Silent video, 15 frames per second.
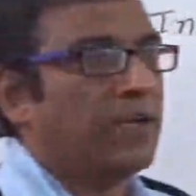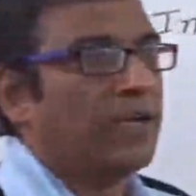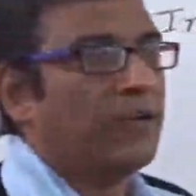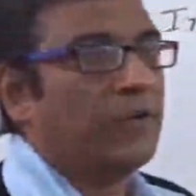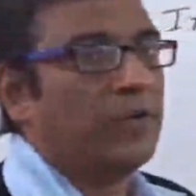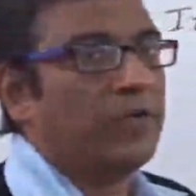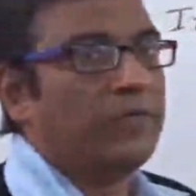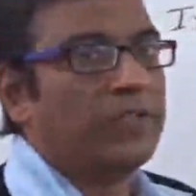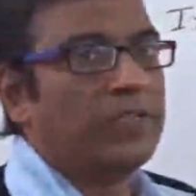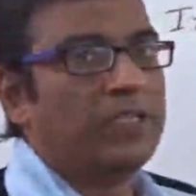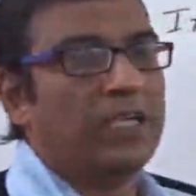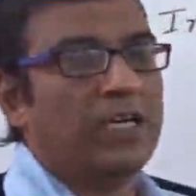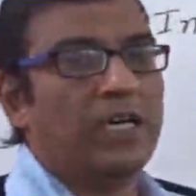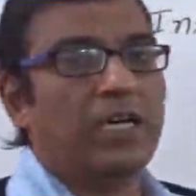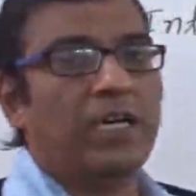continue with
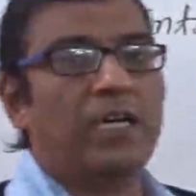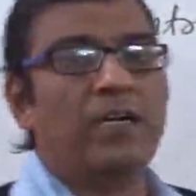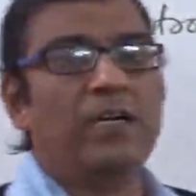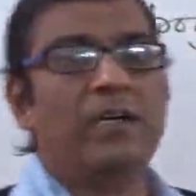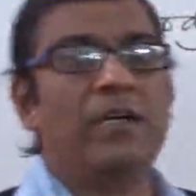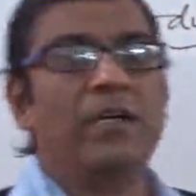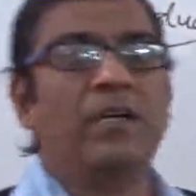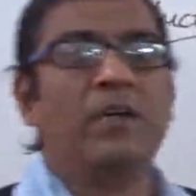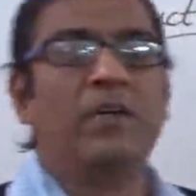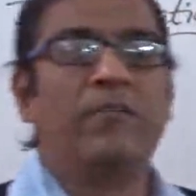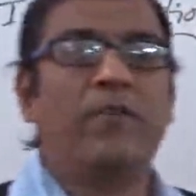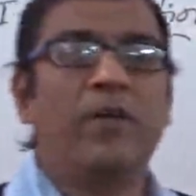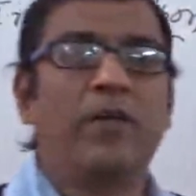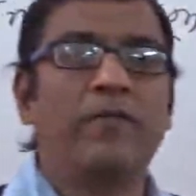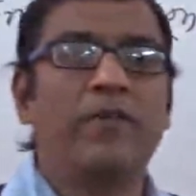the
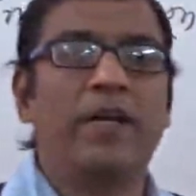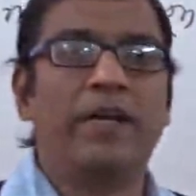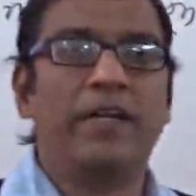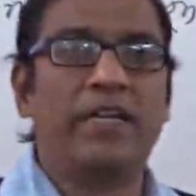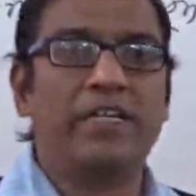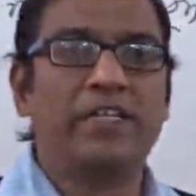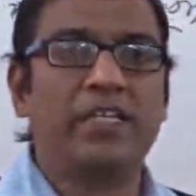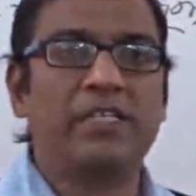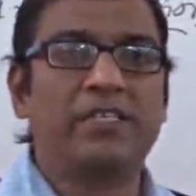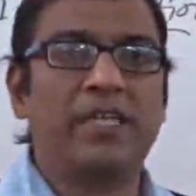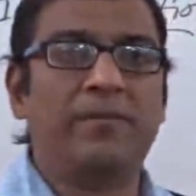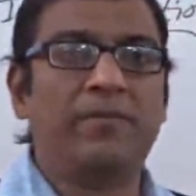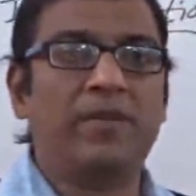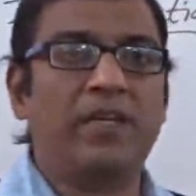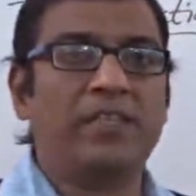one of the interesting
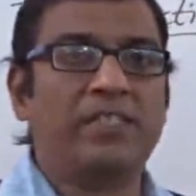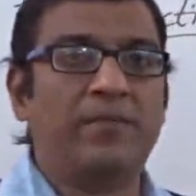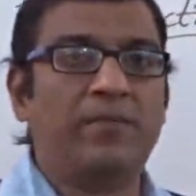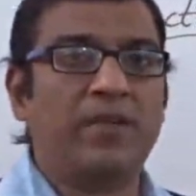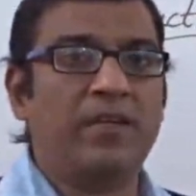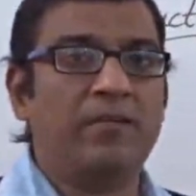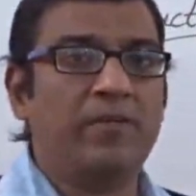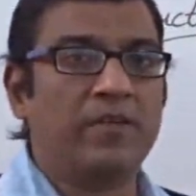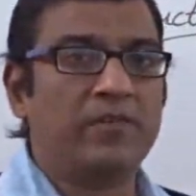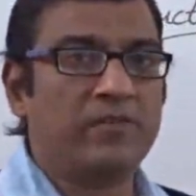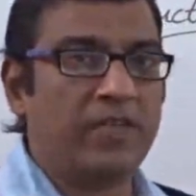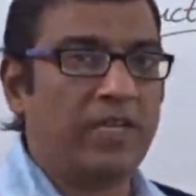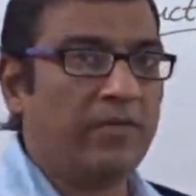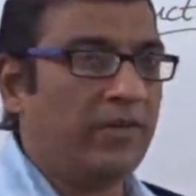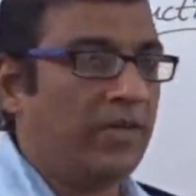chapter number
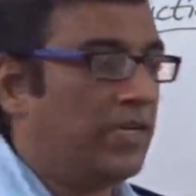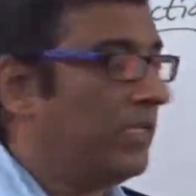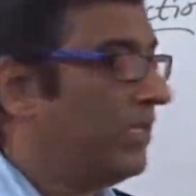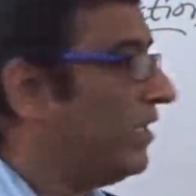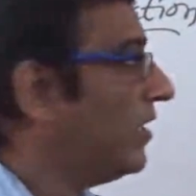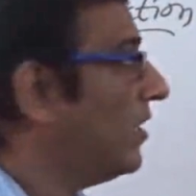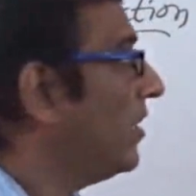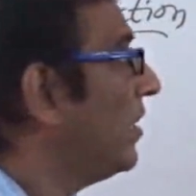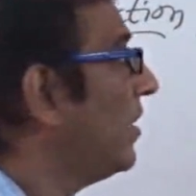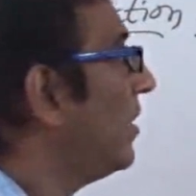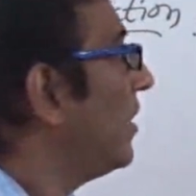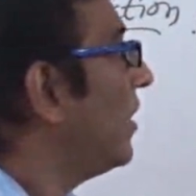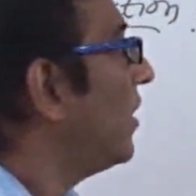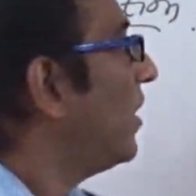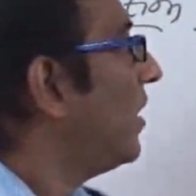7,
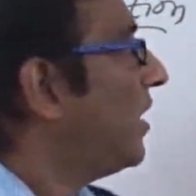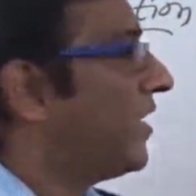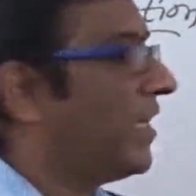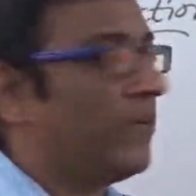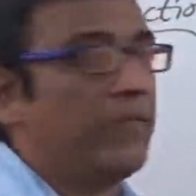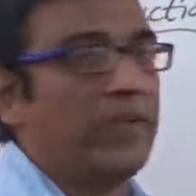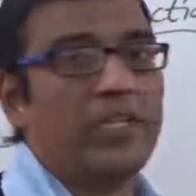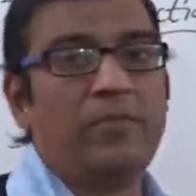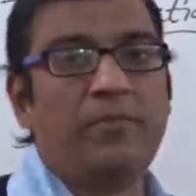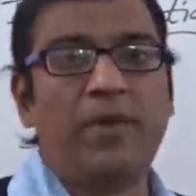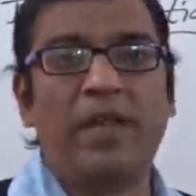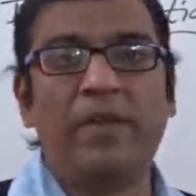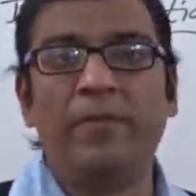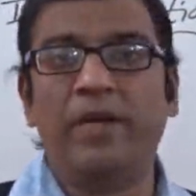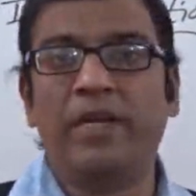related with
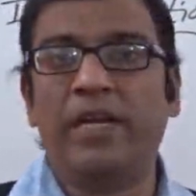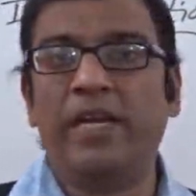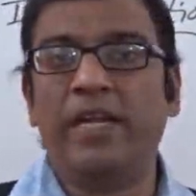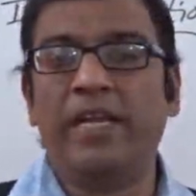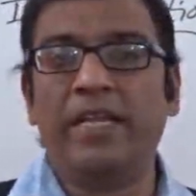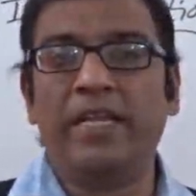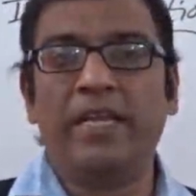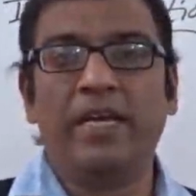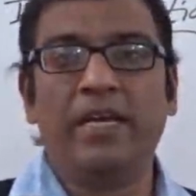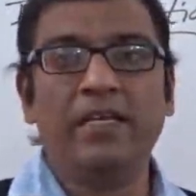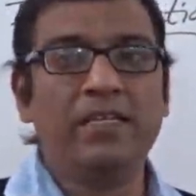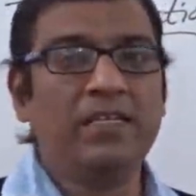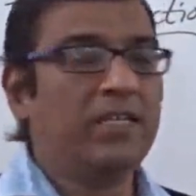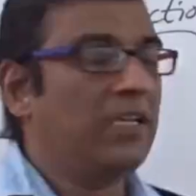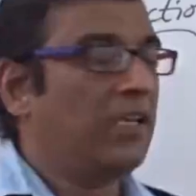perimeter and area.
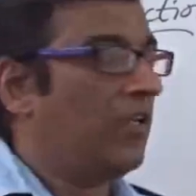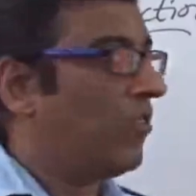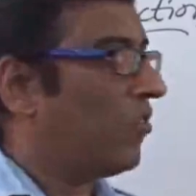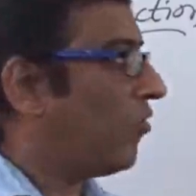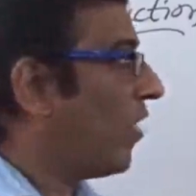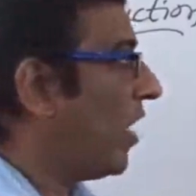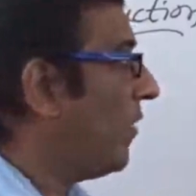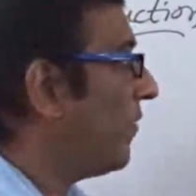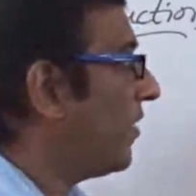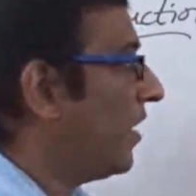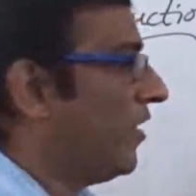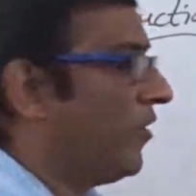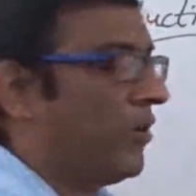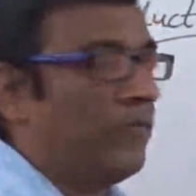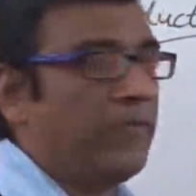So I am
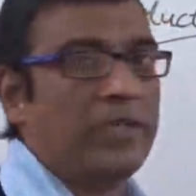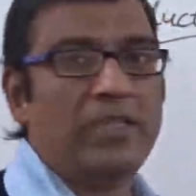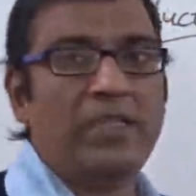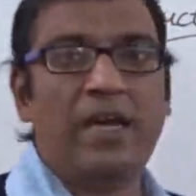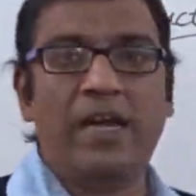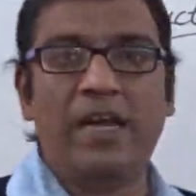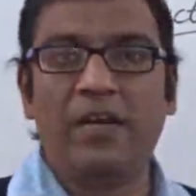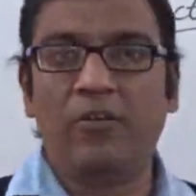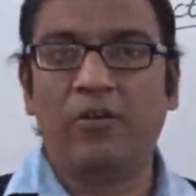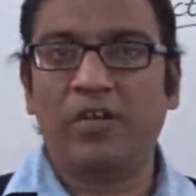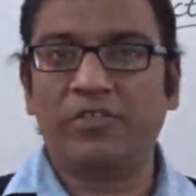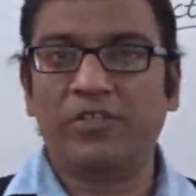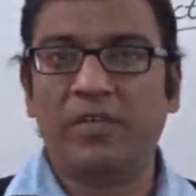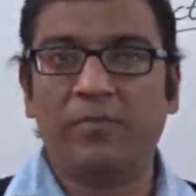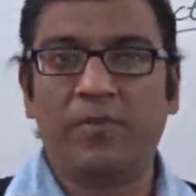continuing with the
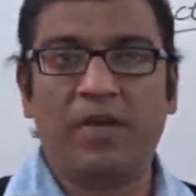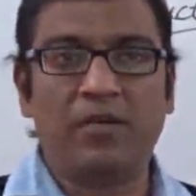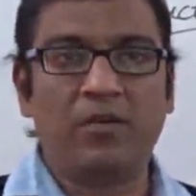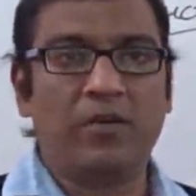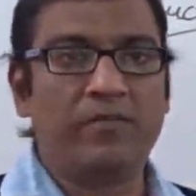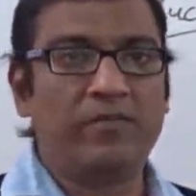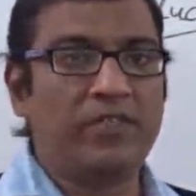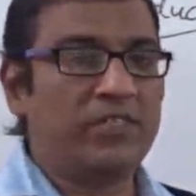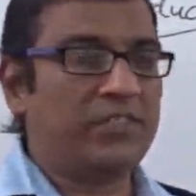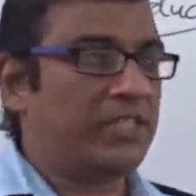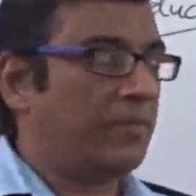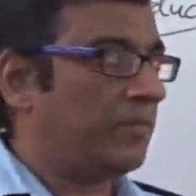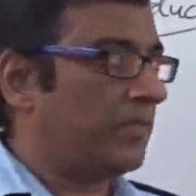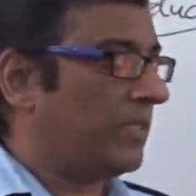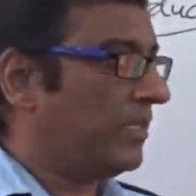introduction part of this
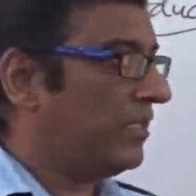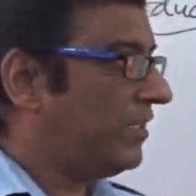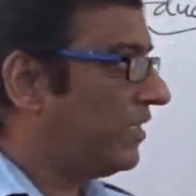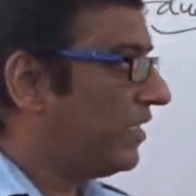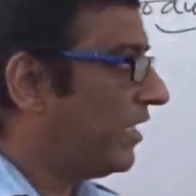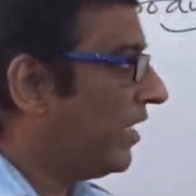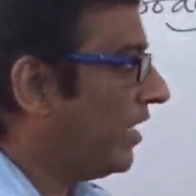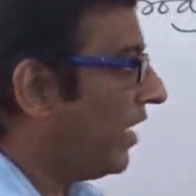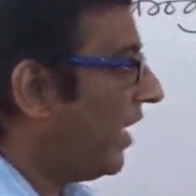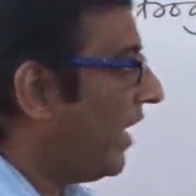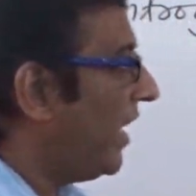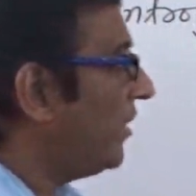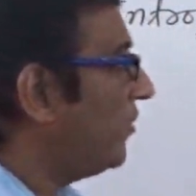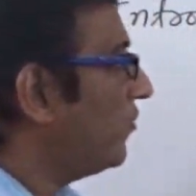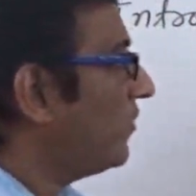chapter.
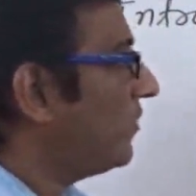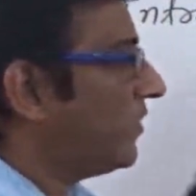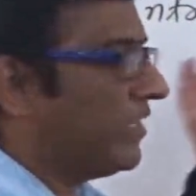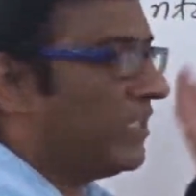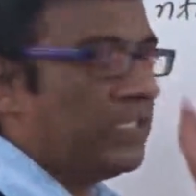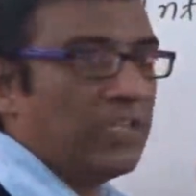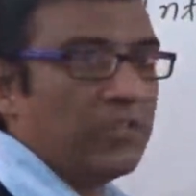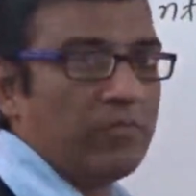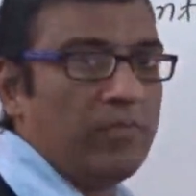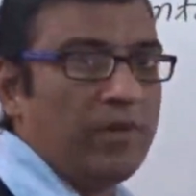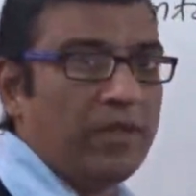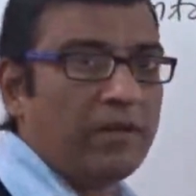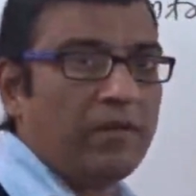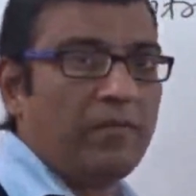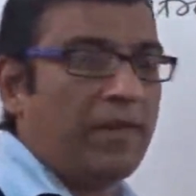As you see
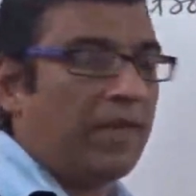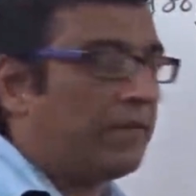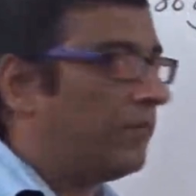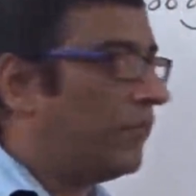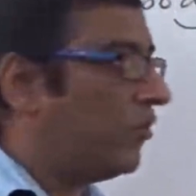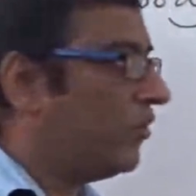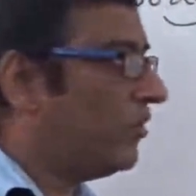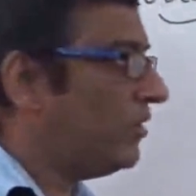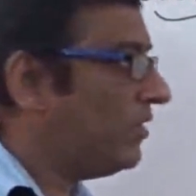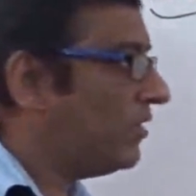this blackboard,